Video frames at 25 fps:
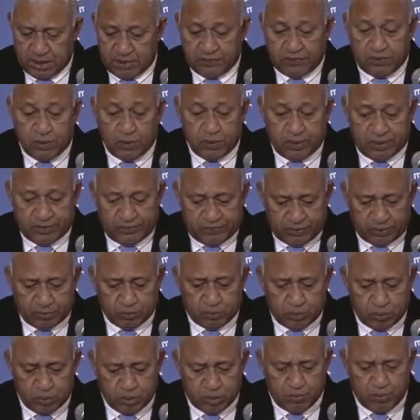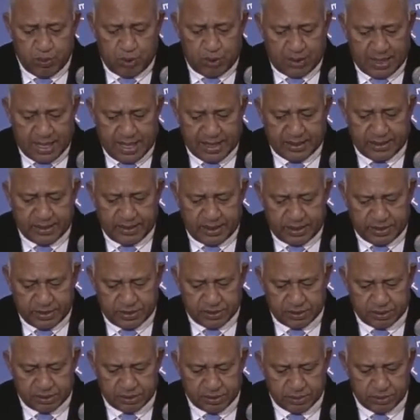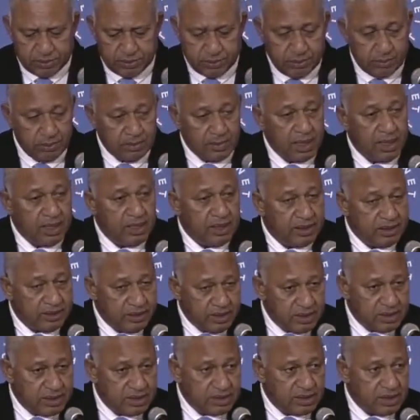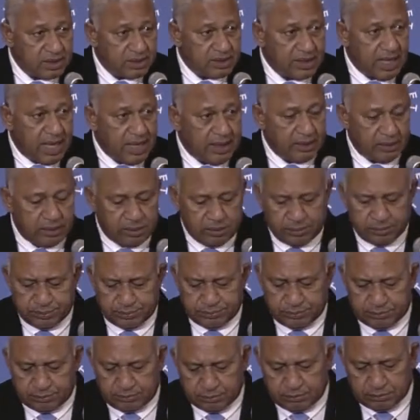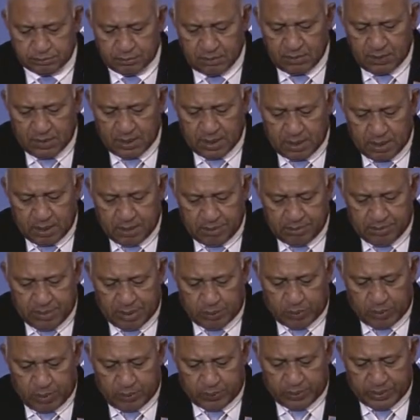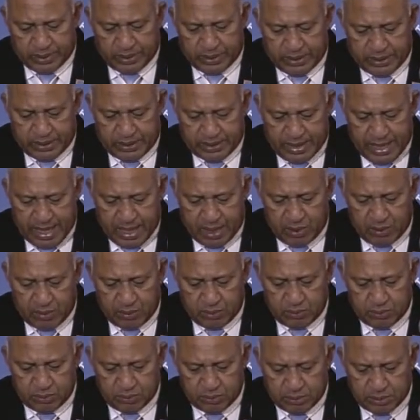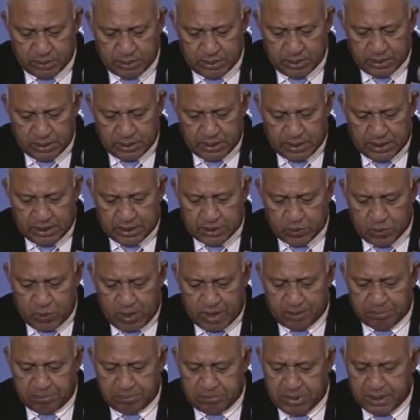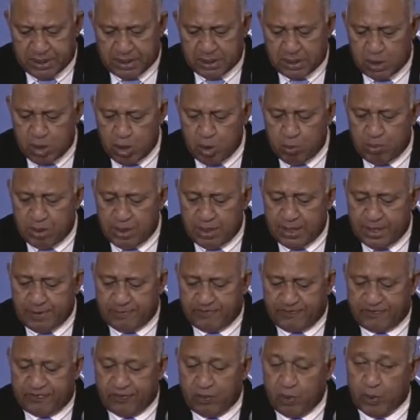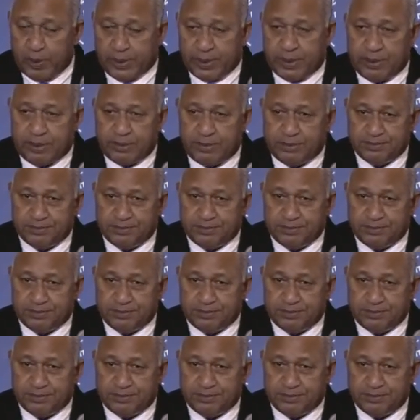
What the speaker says: forward from two small island nations. This is a start. But what we need now is one big global leap forward.